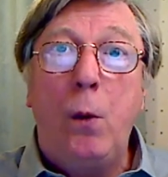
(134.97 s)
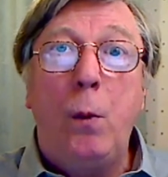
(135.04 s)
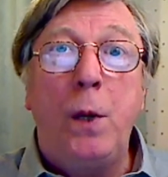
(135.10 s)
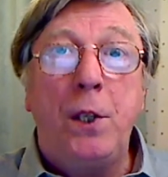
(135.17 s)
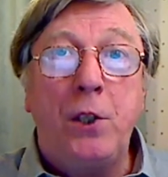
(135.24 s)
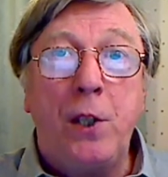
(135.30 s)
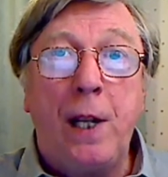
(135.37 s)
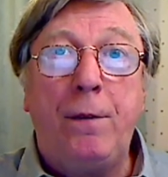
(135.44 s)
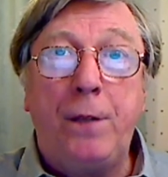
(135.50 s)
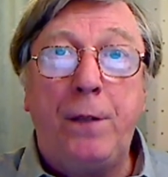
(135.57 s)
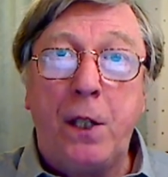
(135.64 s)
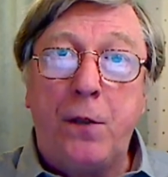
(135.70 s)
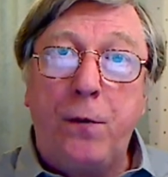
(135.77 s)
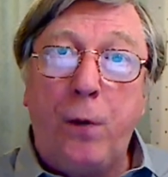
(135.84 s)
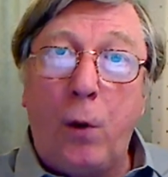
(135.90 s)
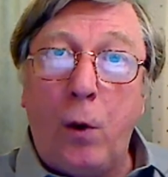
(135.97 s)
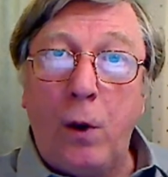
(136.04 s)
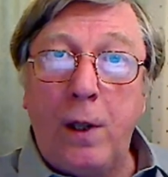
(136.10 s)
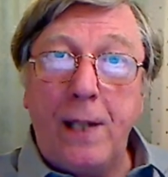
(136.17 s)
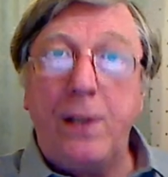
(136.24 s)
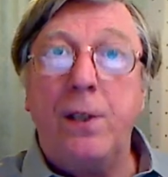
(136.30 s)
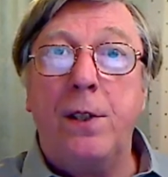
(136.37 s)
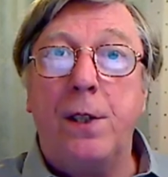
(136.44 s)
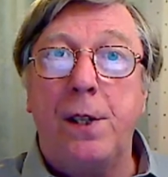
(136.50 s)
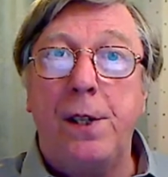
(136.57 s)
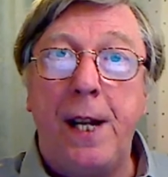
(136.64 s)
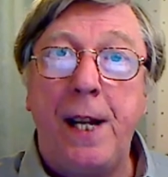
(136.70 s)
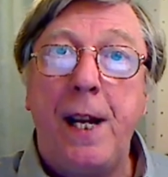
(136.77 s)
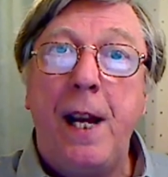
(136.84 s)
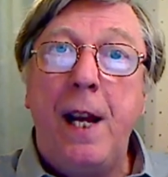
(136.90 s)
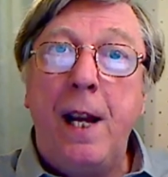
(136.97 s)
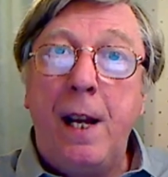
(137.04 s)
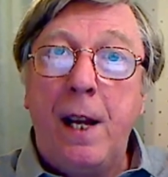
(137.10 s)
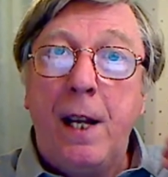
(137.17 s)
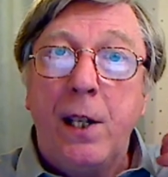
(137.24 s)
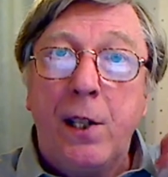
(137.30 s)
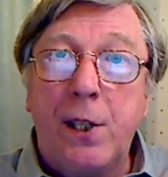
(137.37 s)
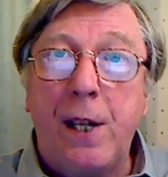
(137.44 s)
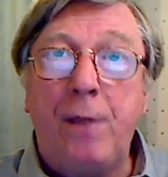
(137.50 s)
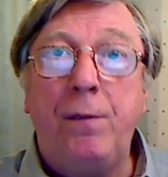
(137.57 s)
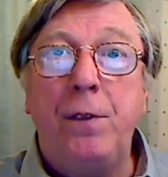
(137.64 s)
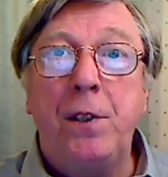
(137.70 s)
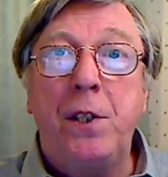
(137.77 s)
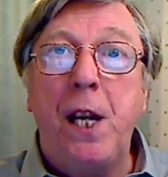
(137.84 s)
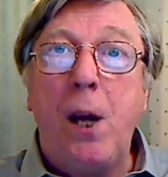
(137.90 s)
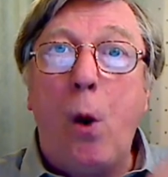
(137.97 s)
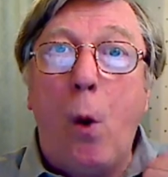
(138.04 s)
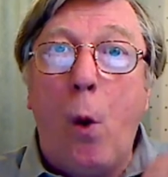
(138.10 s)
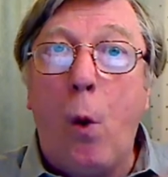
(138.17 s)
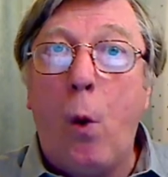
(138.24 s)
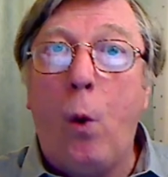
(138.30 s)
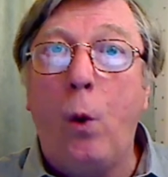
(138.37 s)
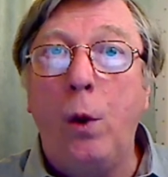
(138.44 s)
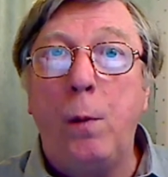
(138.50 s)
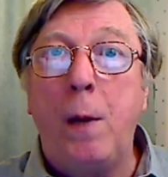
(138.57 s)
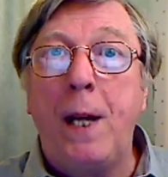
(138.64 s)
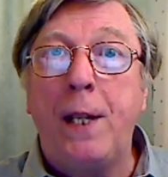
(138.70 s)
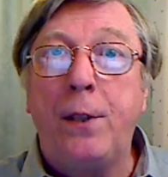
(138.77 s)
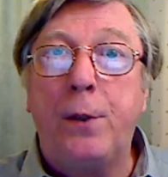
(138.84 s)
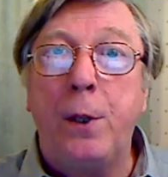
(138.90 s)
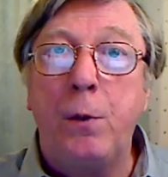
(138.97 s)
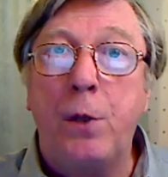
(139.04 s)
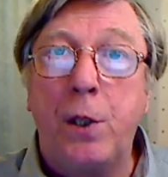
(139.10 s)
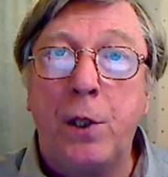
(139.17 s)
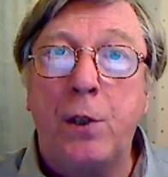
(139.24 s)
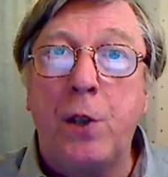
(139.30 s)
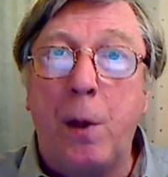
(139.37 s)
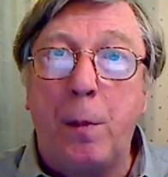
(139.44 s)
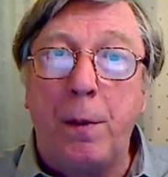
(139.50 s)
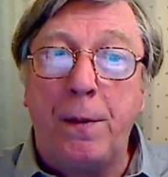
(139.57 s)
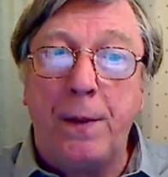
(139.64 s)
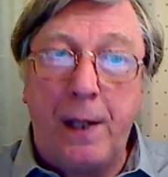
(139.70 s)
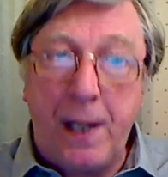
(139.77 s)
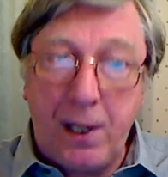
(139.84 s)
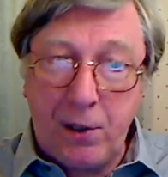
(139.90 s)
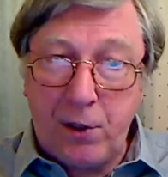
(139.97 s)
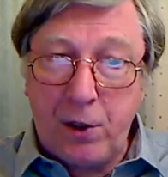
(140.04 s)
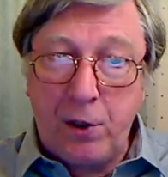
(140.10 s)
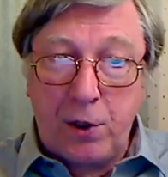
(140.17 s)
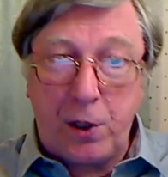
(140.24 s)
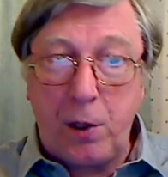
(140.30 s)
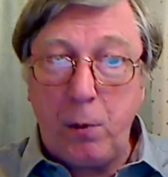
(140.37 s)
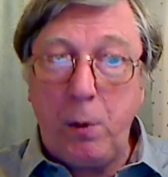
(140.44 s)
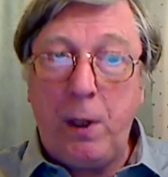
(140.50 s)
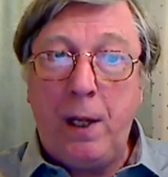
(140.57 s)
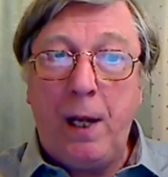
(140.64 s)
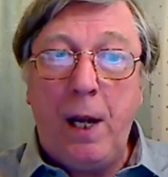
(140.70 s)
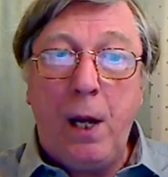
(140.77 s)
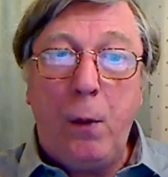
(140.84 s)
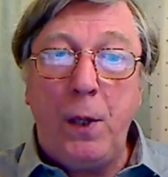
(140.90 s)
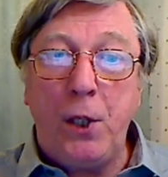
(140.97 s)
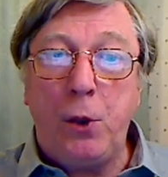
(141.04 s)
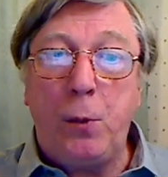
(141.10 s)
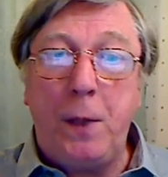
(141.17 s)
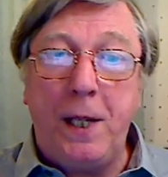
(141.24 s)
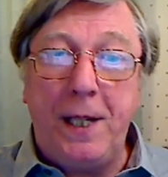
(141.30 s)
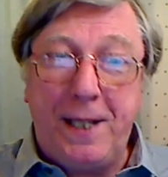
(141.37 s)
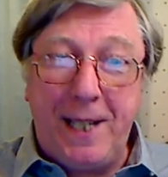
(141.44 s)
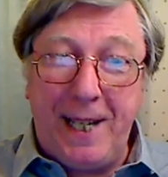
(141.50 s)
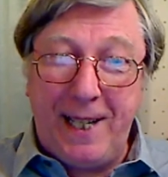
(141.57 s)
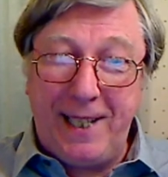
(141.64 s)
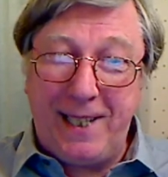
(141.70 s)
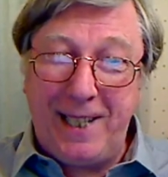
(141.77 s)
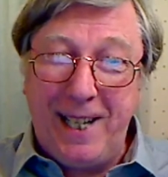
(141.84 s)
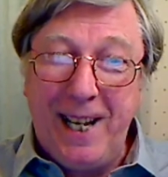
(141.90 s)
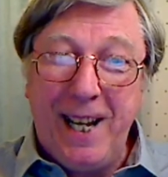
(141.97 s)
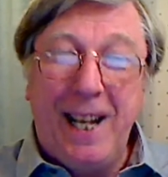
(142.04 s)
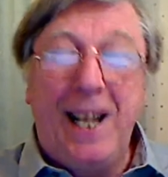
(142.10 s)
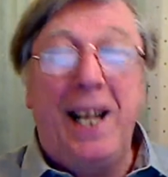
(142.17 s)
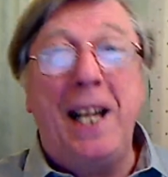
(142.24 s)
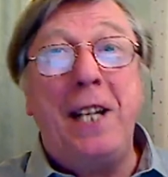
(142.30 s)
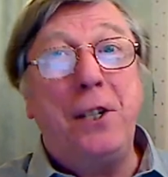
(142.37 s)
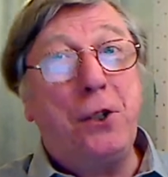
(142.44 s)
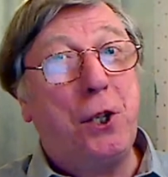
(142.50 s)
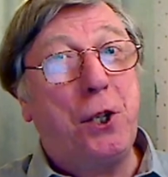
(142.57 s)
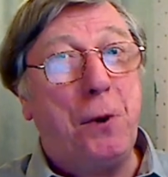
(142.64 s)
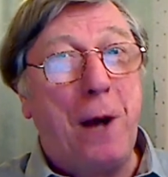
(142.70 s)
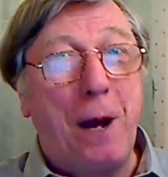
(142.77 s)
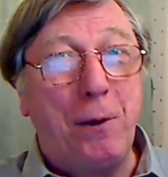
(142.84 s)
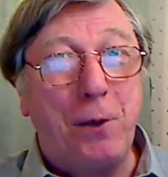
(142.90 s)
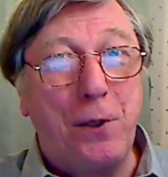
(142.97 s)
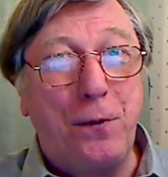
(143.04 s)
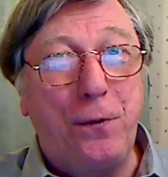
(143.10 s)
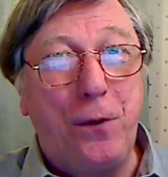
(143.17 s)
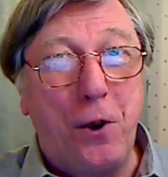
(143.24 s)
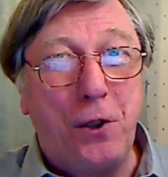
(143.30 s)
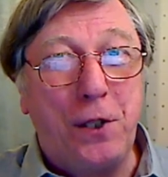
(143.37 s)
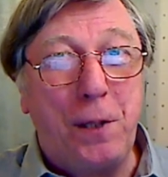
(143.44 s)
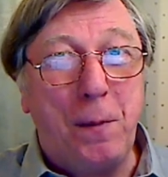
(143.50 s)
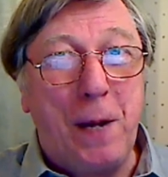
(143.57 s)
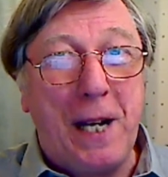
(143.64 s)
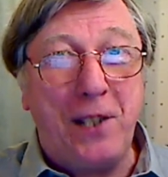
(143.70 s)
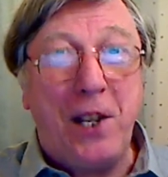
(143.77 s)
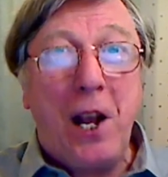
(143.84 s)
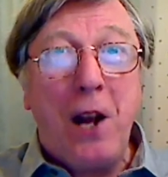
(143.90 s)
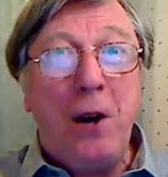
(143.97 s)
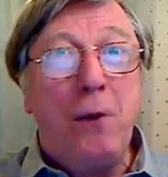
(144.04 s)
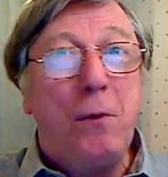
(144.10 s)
which left us for last Sunday 70 all the way through to the top of the list to do, which we did in 2 hours 40 minutes.